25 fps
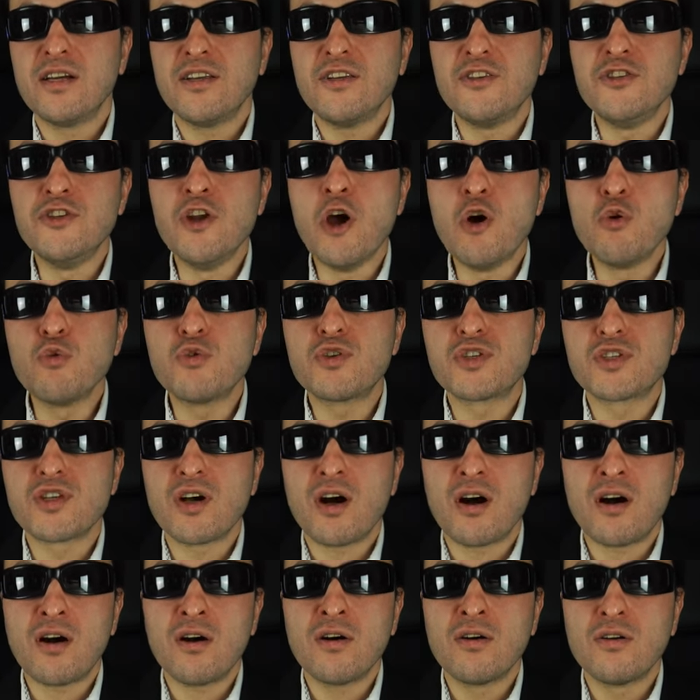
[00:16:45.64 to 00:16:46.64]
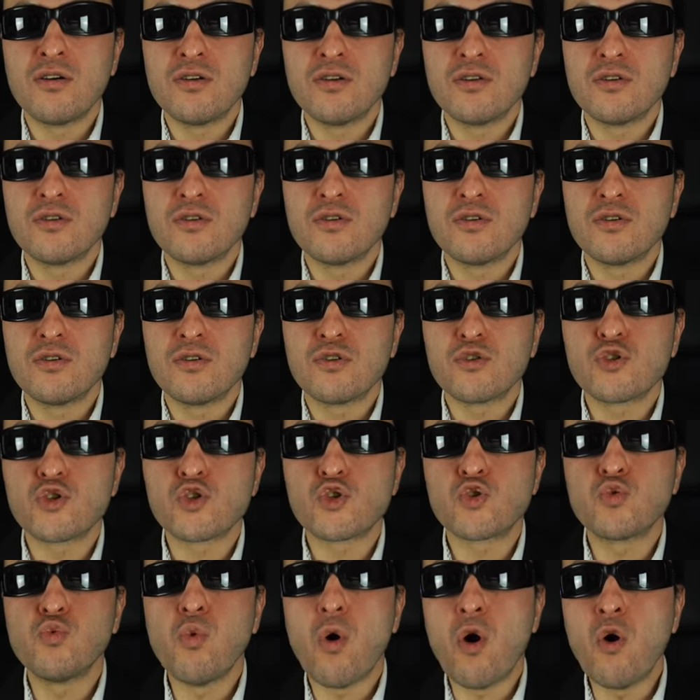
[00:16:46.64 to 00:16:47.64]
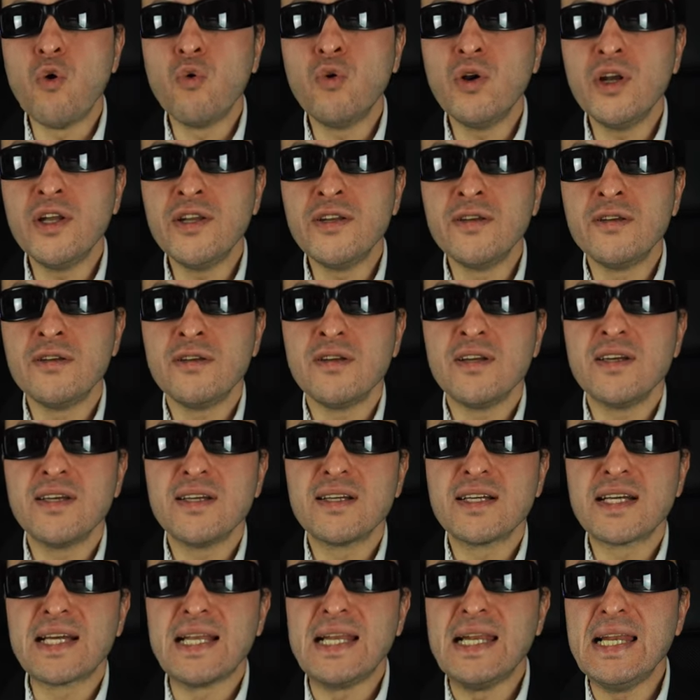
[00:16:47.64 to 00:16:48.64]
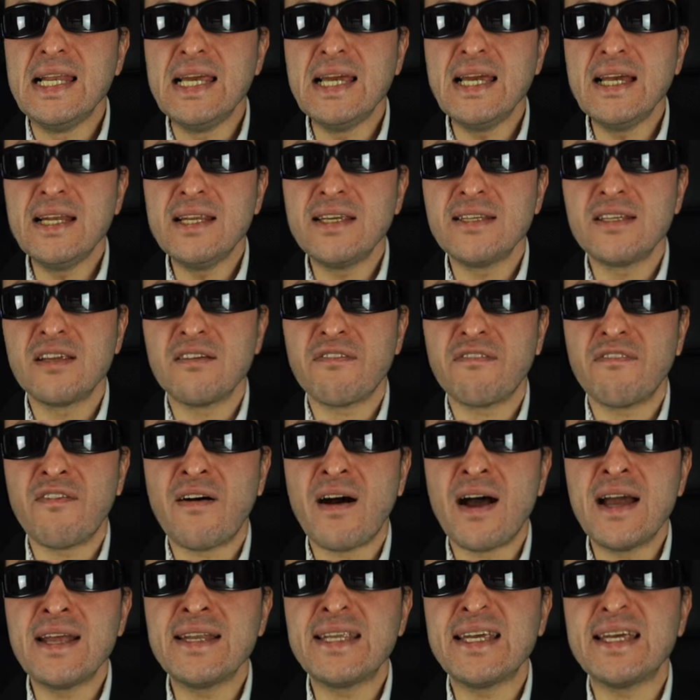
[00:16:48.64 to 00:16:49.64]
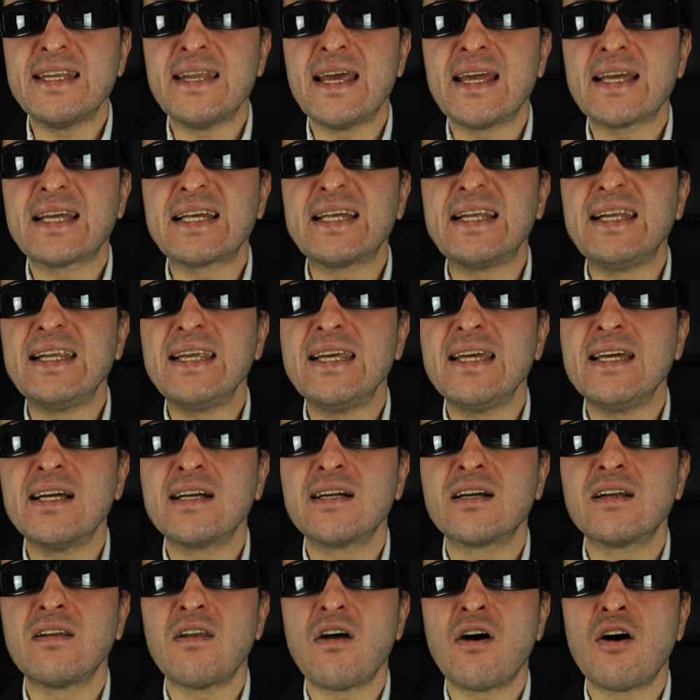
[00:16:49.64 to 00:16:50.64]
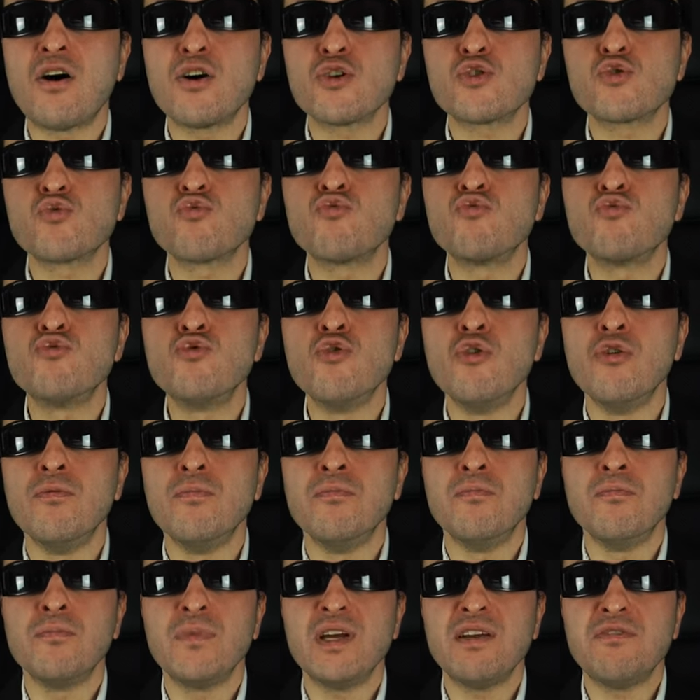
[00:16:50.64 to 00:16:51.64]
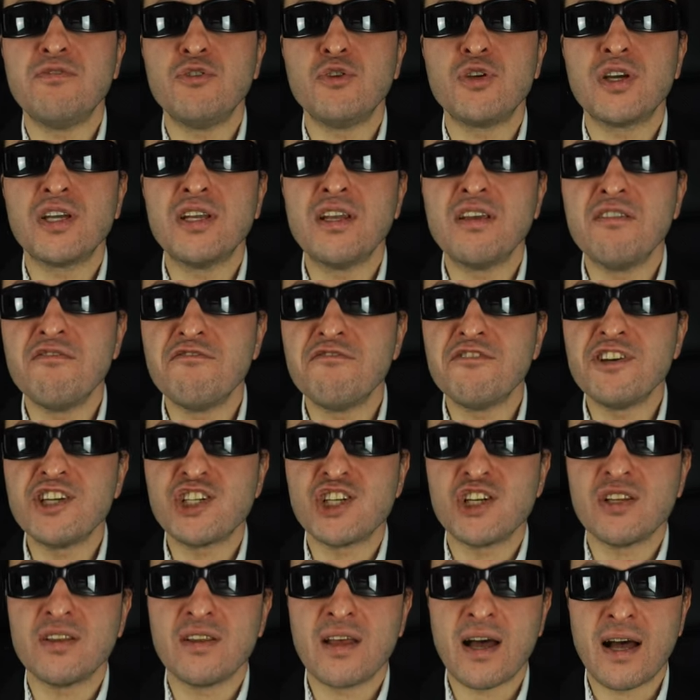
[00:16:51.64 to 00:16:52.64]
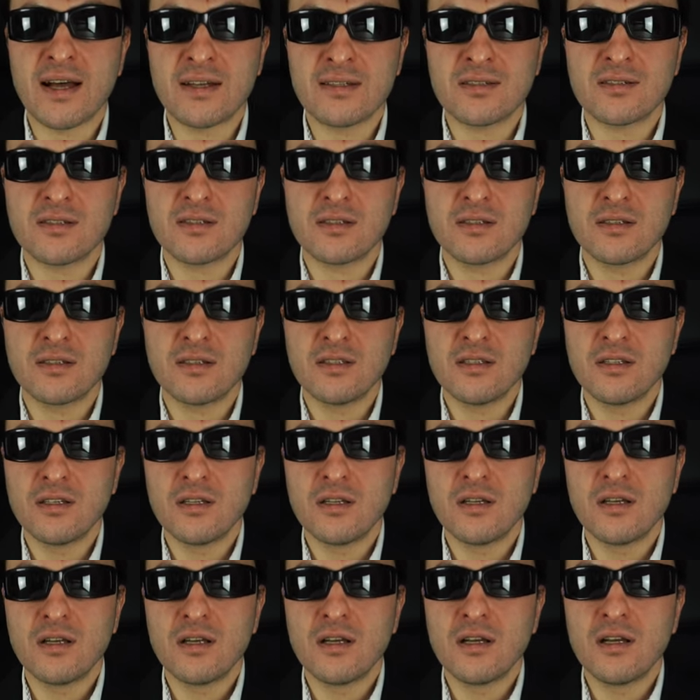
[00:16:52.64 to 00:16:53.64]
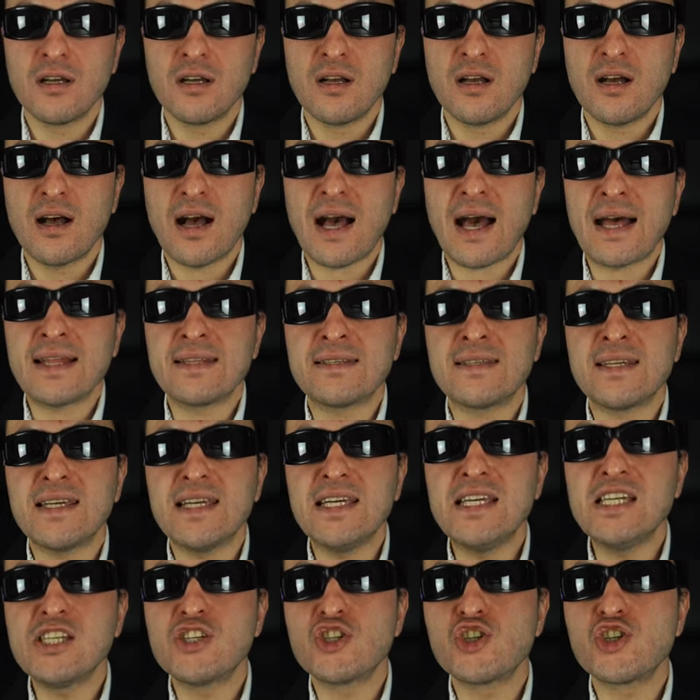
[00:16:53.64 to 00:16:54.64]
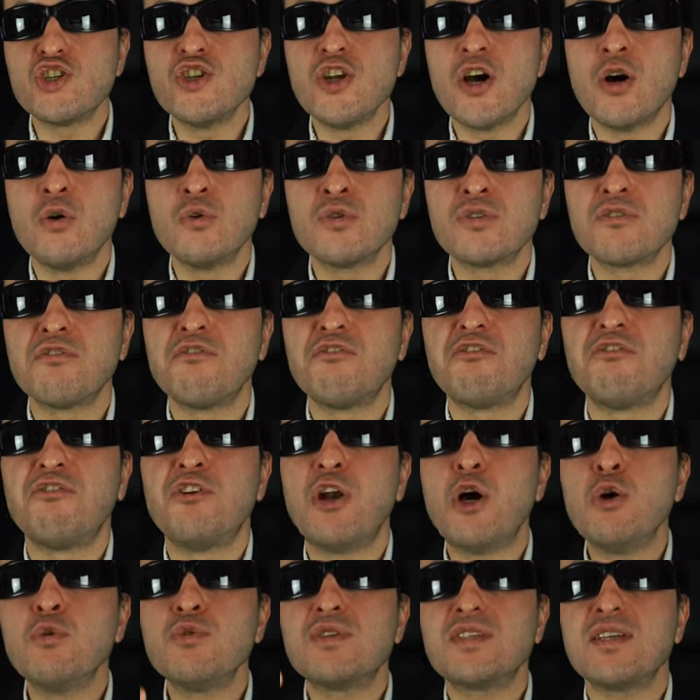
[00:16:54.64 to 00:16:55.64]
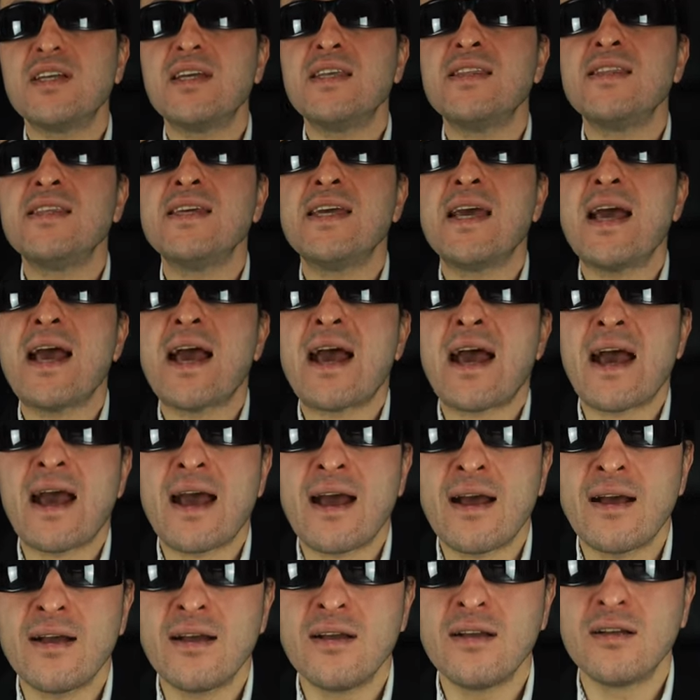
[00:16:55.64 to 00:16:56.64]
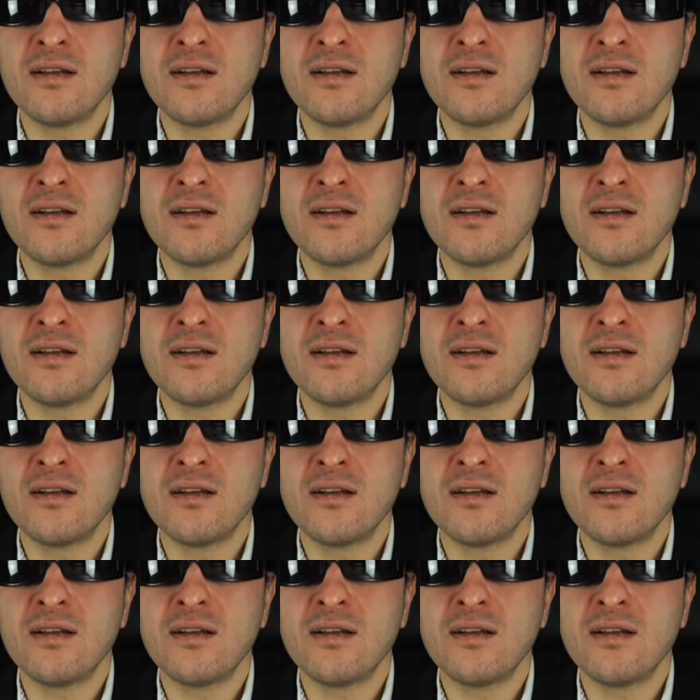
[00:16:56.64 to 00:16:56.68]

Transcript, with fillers: notes are swollen, clearly defined in a clear glass room, if you can envision that. And each note floats in the air